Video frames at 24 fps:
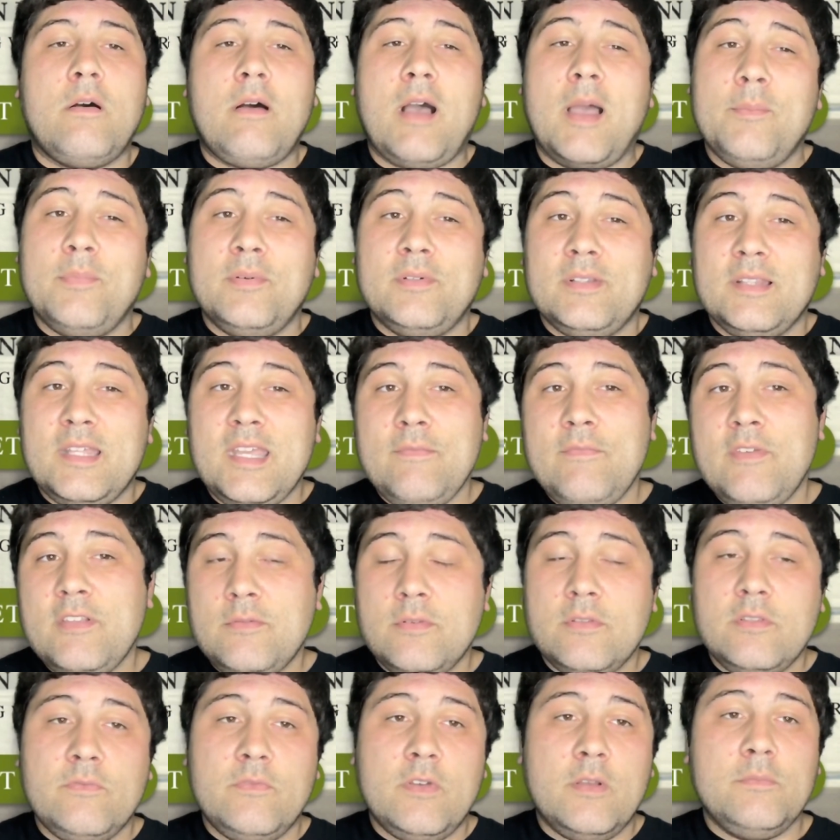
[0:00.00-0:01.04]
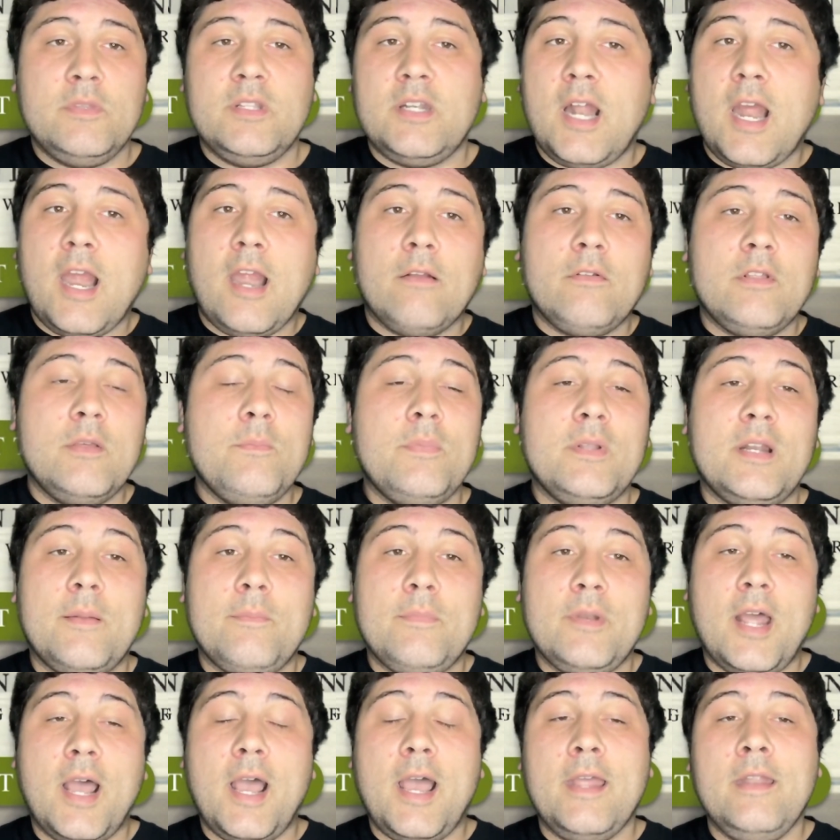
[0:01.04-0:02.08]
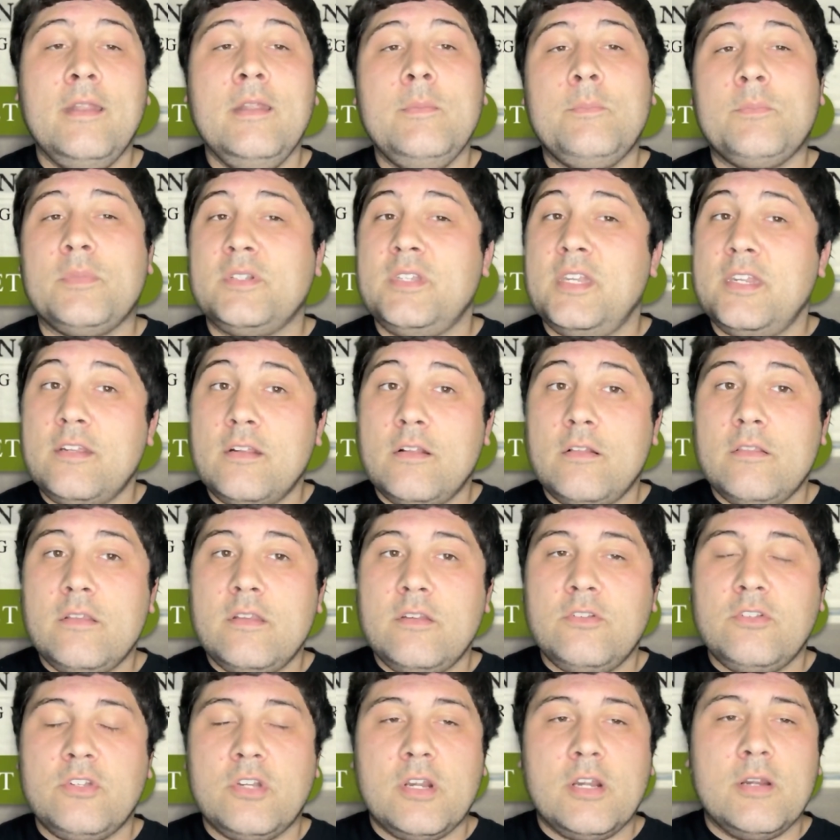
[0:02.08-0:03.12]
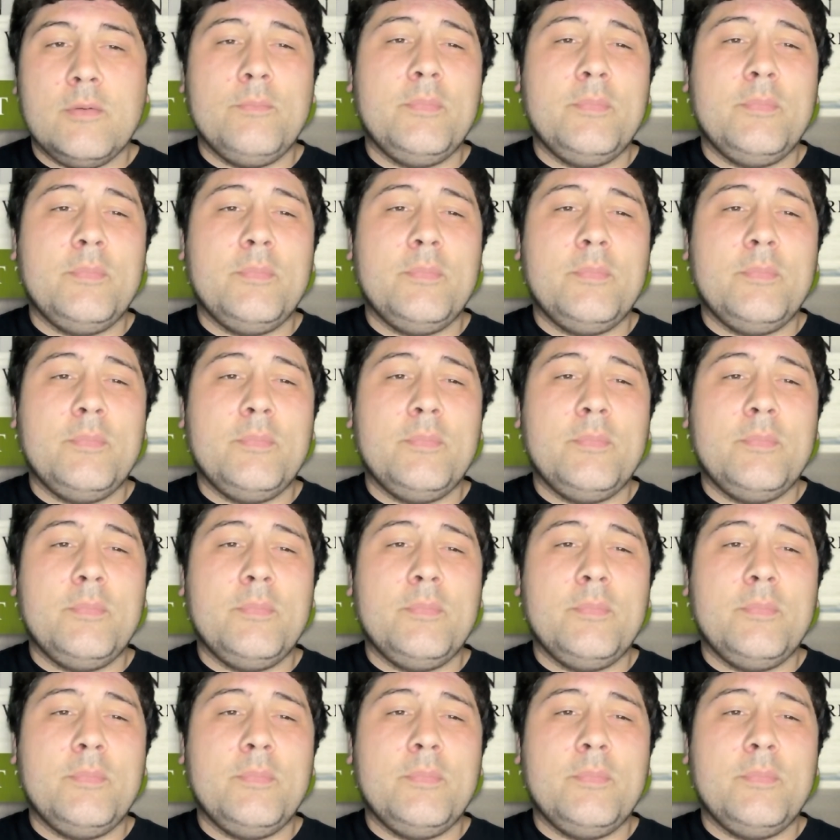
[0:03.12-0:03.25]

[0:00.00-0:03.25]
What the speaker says: I believe this was filmed in Ireland, but I'm not particularly sure.